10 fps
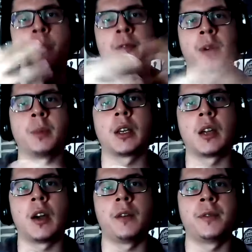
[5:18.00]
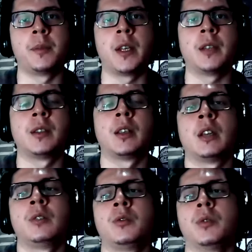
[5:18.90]
from the government
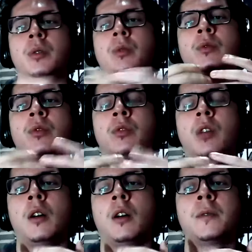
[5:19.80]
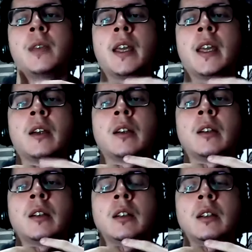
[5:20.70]
to solve
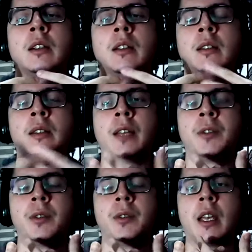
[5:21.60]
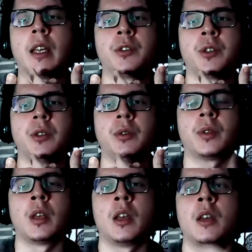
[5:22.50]
their day-to-day
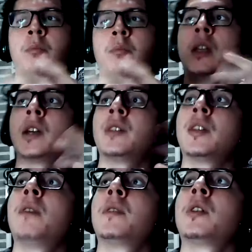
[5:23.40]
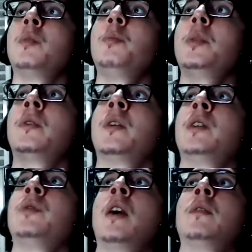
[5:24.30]
issues. Because I have a computer, I
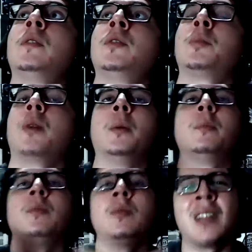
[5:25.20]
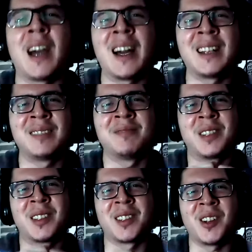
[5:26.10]
don't have this problem. Not
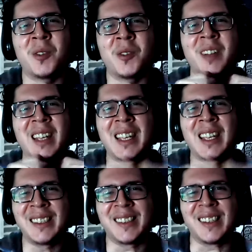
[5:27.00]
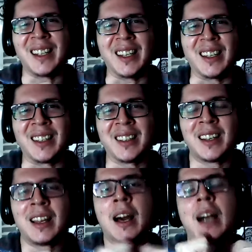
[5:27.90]
so easy.
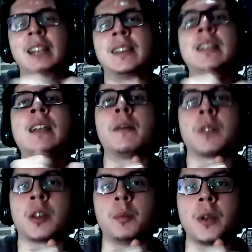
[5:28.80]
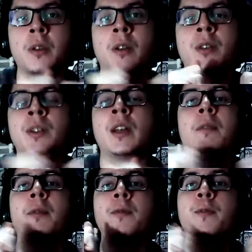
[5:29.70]
I didn't have a computer, I didn't have
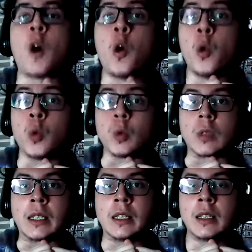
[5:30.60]
a phone